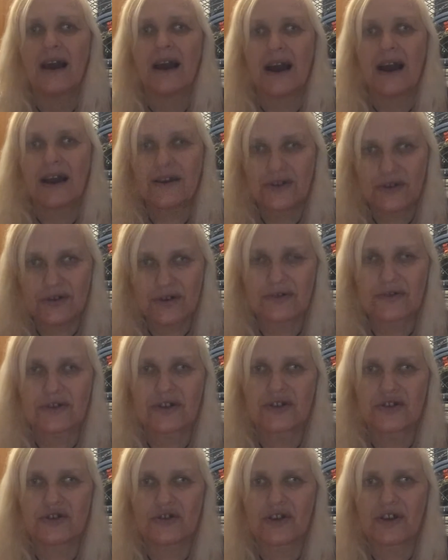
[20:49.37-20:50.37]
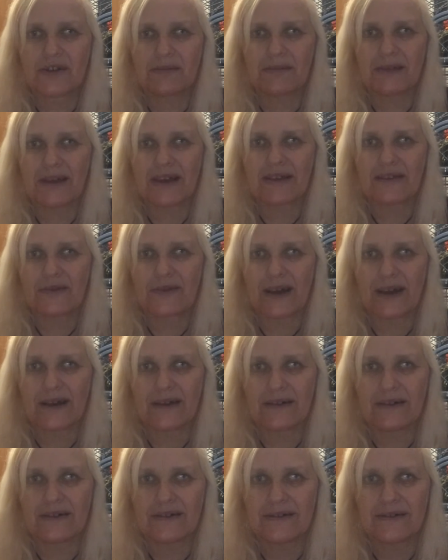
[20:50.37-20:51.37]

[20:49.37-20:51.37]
Are you going to join me as well?